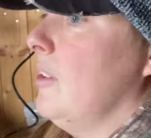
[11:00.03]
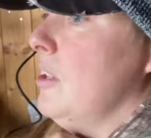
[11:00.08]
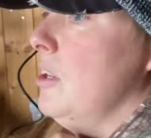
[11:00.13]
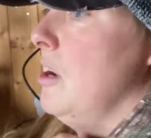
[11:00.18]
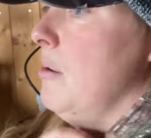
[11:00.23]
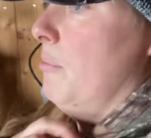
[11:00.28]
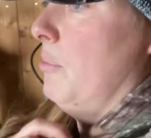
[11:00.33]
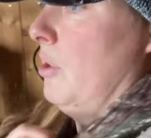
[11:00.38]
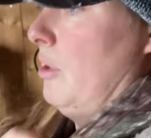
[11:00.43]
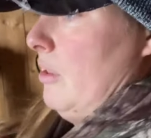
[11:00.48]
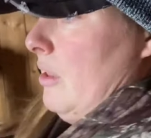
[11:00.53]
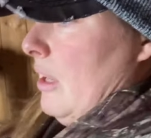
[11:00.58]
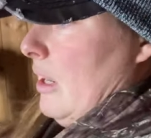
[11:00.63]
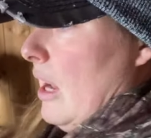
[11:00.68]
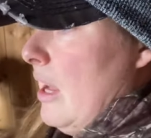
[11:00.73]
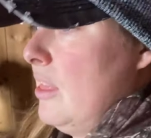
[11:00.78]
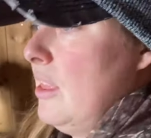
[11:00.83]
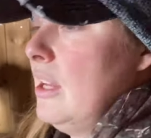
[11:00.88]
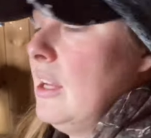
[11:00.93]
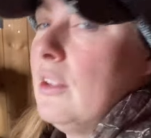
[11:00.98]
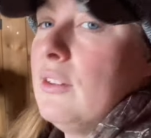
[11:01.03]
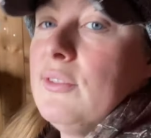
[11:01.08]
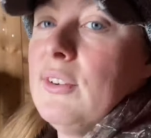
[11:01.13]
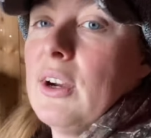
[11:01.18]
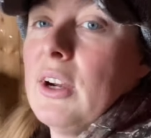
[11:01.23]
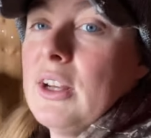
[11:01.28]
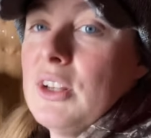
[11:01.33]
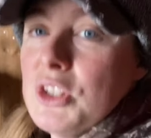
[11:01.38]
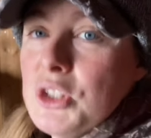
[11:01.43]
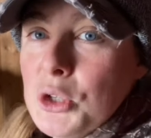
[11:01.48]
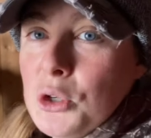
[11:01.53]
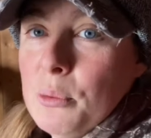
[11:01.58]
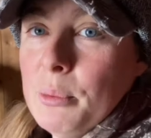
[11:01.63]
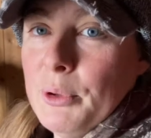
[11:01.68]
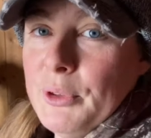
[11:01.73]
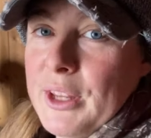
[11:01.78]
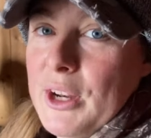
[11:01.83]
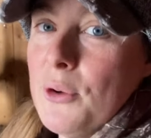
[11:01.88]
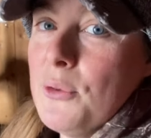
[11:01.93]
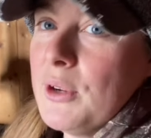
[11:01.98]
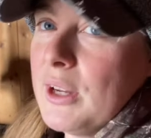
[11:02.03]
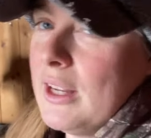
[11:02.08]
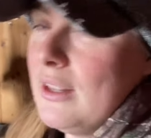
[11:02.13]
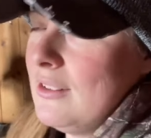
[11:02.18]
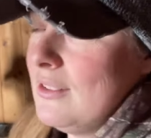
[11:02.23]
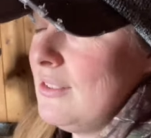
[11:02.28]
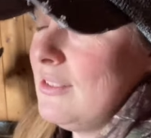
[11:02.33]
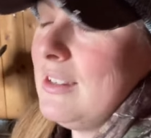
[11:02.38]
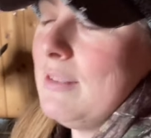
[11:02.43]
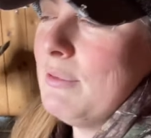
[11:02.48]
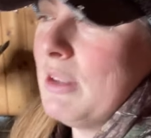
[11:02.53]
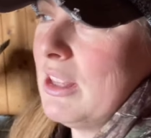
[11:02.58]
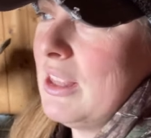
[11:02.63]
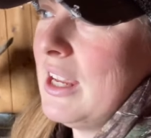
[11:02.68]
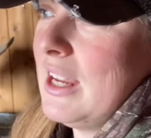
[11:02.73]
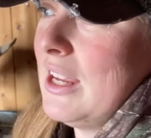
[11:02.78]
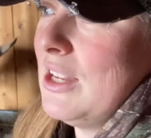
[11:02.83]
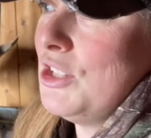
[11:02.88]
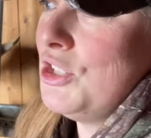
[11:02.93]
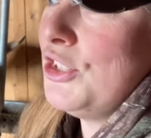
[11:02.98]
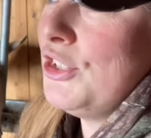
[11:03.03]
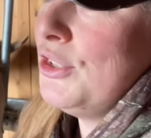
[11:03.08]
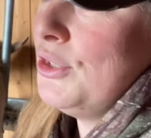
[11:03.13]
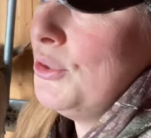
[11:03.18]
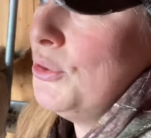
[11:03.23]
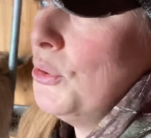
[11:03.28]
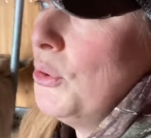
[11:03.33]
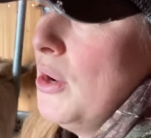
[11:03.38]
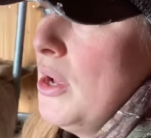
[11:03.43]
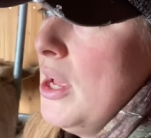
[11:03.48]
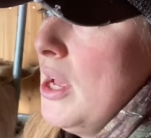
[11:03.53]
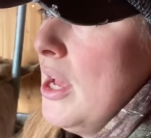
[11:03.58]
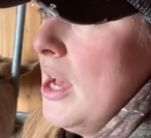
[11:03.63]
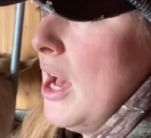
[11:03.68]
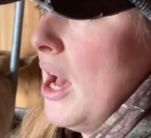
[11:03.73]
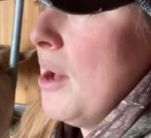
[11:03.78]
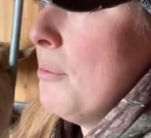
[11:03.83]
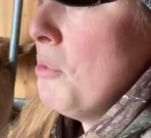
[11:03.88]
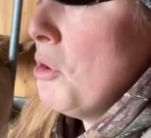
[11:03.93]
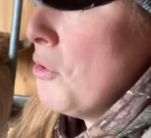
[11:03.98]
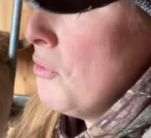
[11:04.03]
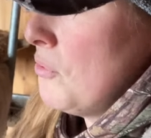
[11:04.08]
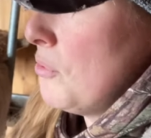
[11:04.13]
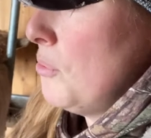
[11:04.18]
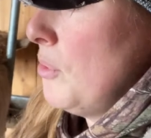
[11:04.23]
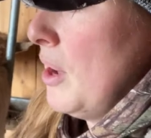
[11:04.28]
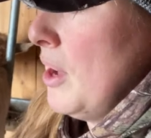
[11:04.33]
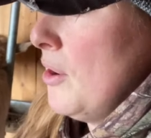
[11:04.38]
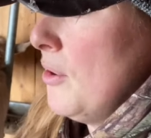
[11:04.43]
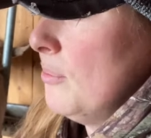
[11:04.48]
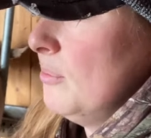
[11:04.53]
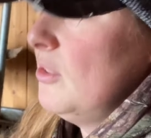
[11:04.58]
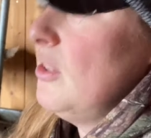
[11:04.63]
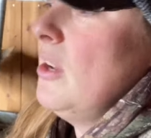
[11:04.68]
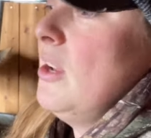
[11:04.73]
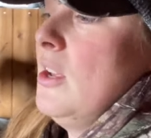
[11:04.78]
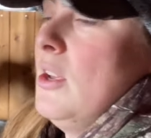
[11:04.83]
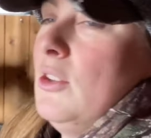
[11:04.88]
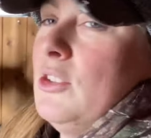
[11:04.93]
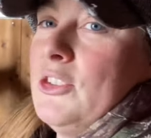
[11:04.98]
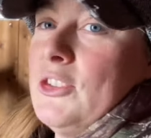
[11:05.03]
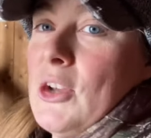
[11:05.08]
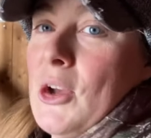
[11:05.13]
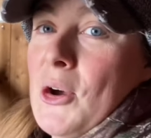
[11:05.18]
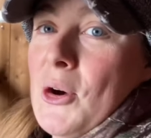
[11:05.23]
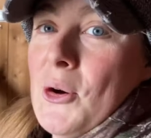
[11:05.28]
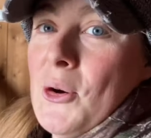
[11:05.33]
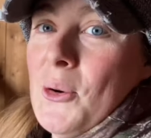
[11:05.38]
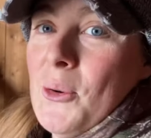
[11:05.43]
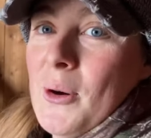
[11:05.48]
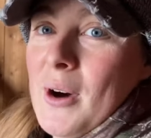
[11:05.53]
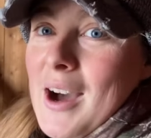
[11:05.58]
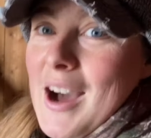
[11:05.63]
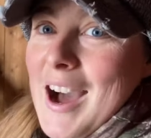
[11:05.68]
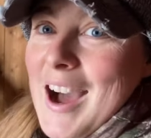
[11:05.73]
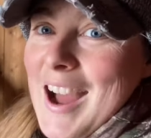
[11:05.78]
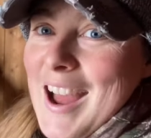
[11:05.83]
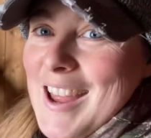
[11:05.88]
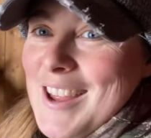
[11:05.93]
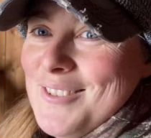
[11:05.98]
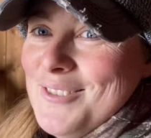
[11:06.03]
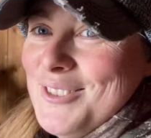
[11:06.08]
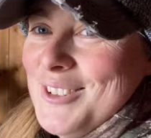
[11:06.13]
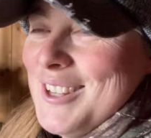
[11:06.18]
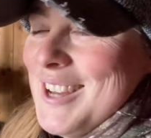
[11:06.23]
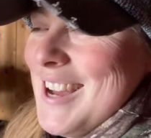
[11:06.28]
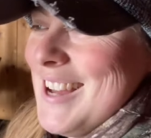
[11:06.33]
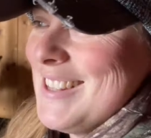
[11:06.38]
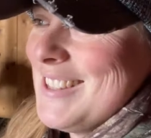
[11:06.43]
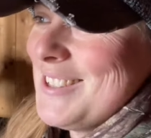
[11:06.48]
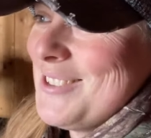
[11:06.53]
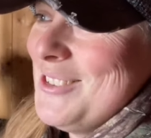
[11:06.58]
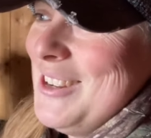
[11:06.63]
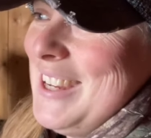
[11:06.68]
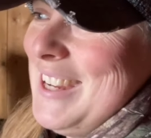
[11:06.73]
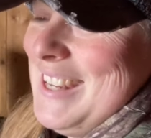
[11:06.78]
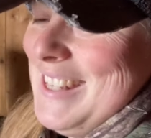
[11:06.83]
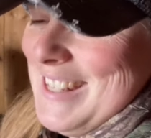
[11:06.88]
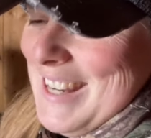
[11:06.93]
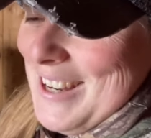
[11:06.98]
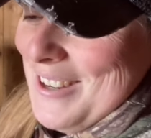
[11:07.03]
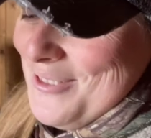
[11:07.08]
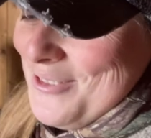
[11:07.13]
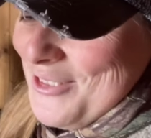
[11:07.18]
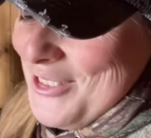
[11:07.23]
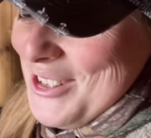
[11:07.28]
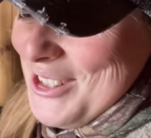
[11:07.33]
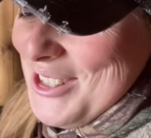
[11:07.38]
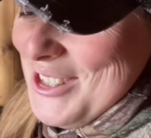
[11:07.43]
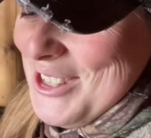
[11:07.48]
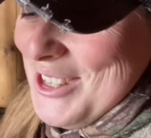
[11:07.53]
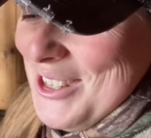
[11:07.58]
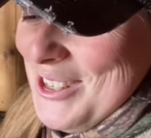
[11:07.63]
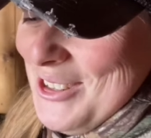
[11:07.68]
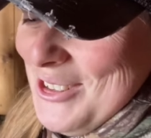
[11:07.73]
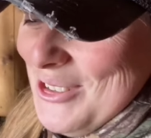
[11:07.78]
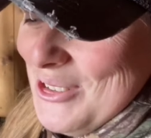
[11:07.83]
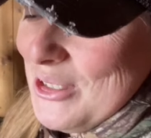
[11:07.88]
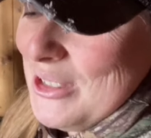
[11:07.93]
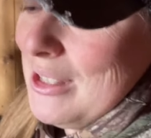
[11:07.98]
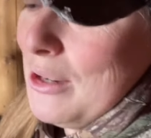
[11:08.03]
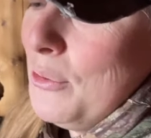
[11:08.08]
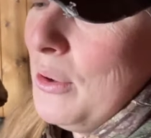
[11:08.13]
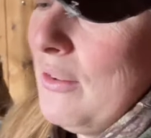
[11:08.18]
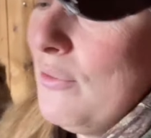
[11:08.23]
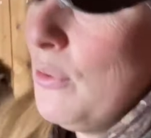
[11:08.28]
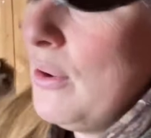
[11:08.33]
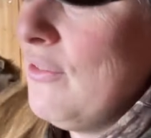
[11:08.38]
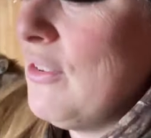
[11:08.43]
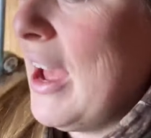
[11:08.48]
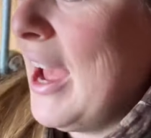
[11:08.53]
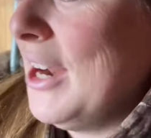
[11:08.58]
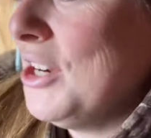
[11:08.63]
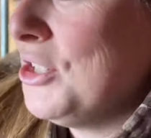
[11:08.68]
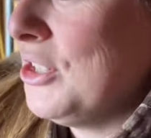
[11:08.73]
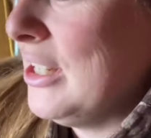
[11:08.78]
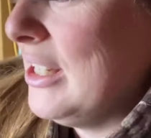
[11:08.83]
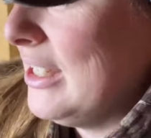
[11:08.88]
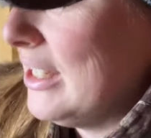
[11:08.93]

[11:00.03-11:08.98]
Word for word: number that I think is very doable. They don't get seem like they get too um, overwhelmed. So I've got Squeaky down for two. So we've, we've actually